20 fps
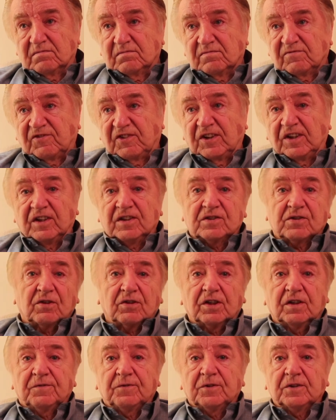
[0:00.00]
Feeling
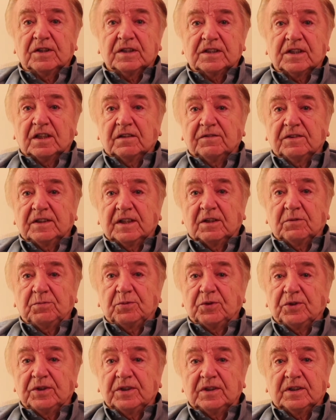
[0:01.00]
sorry for yourself at that
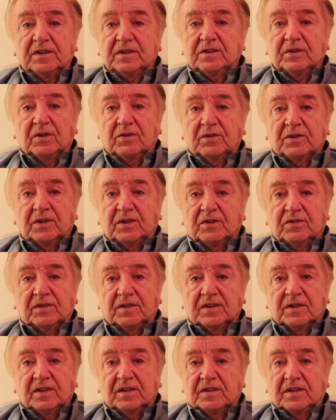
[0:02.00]
point, there's no
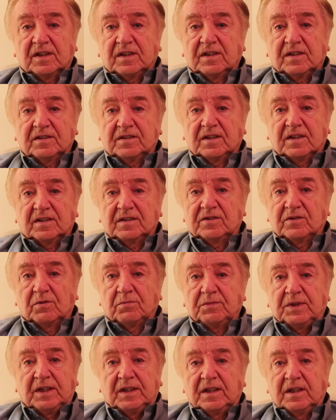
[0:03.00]
interest, there's no
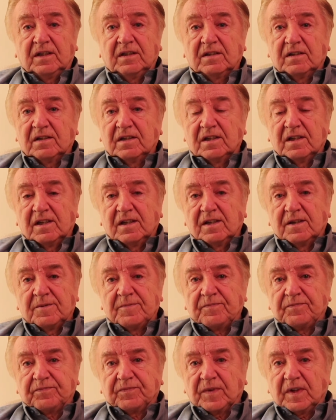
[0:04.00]
meaning.
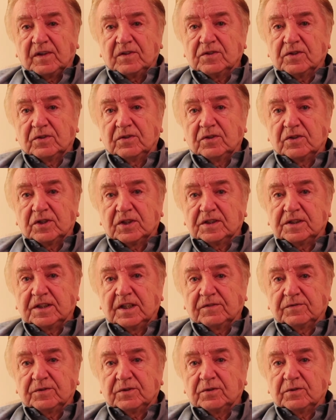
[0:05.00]
So you just
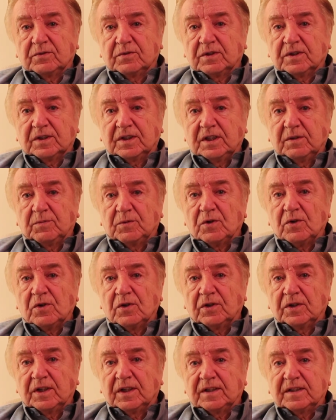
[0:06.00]
have to keep
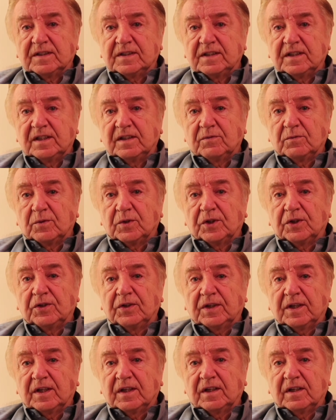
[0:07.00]
going and see where
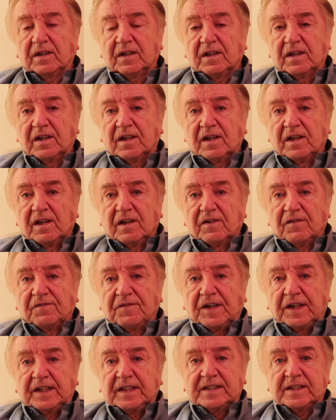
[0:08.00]
you can
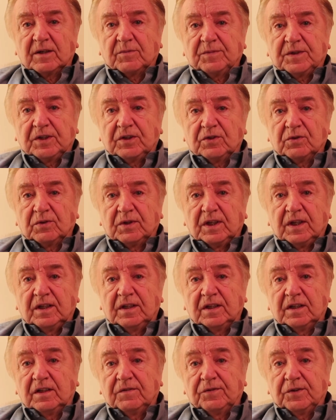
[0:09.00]
find something to eat,
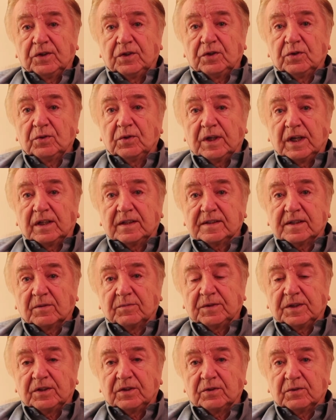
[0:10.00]
and if you do get
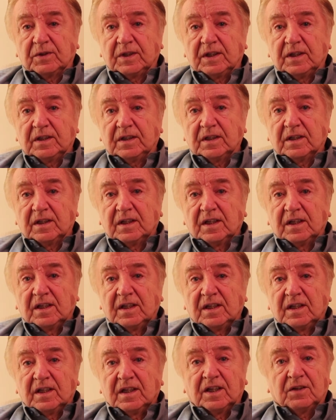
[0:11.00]
something to eat,
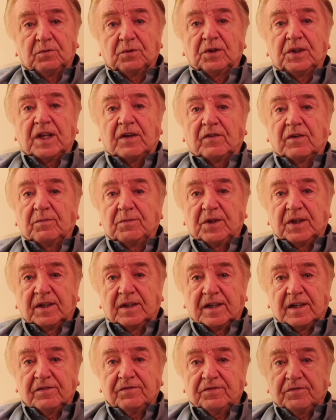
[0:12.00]
it will never be
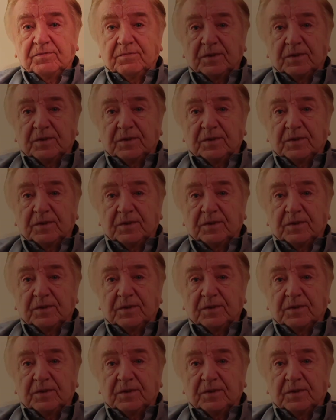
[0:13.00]
enough.